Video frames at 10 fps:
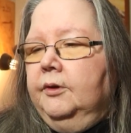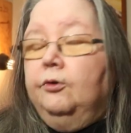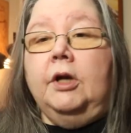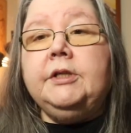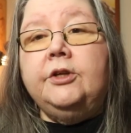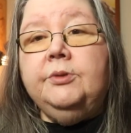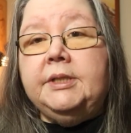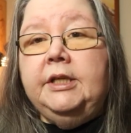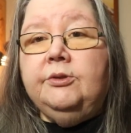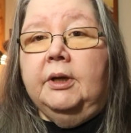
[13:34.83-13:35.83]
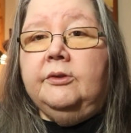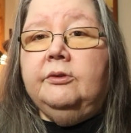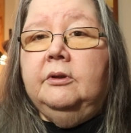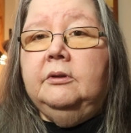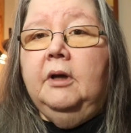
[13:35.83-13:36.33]
cross-country ski
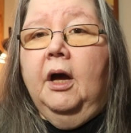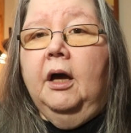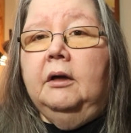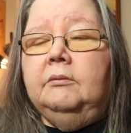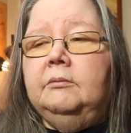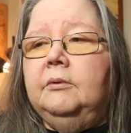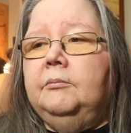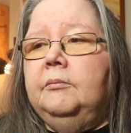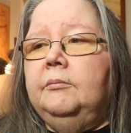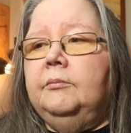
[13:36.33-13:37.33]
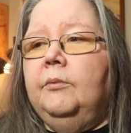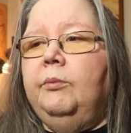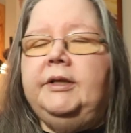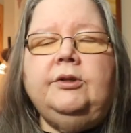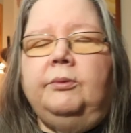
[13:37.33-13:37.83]
trails,
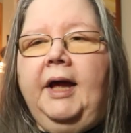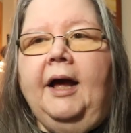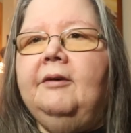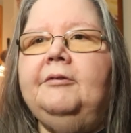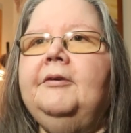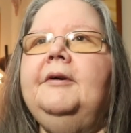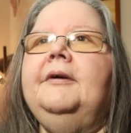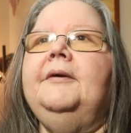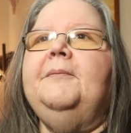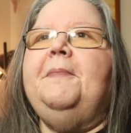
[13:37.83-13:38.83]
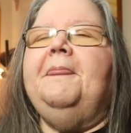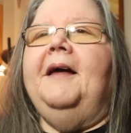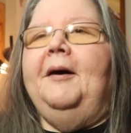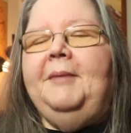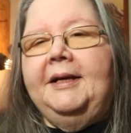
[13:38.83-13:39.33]
we don't have
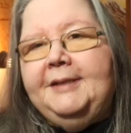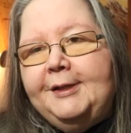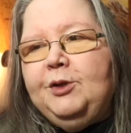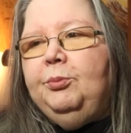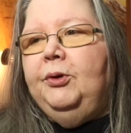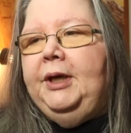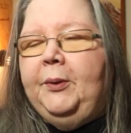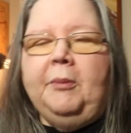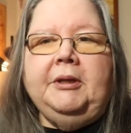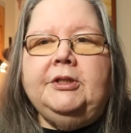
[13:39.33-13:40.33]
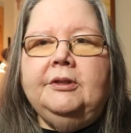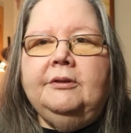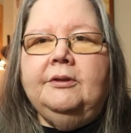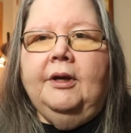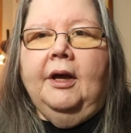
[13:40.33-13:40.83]
accessible equipment
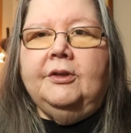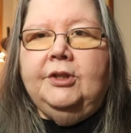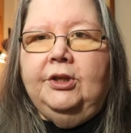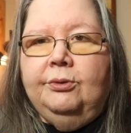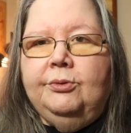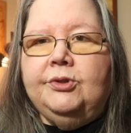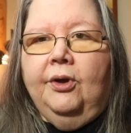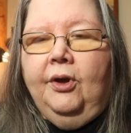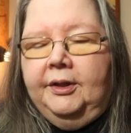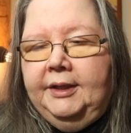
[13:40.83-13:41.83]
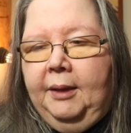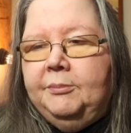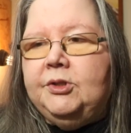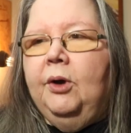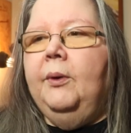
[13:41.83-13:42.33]
to use on
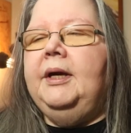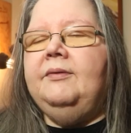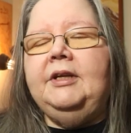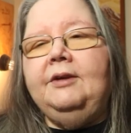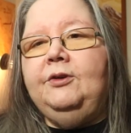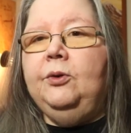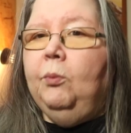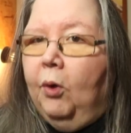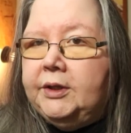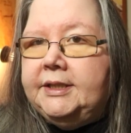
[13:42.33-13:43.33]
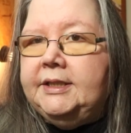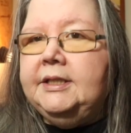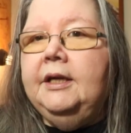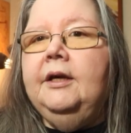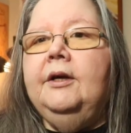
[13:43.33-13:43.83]
them. So even if you
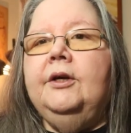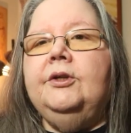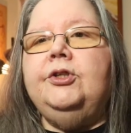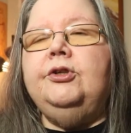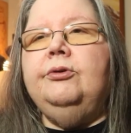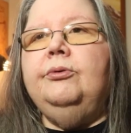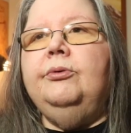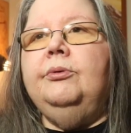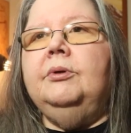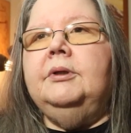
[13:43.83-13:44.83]
wanted to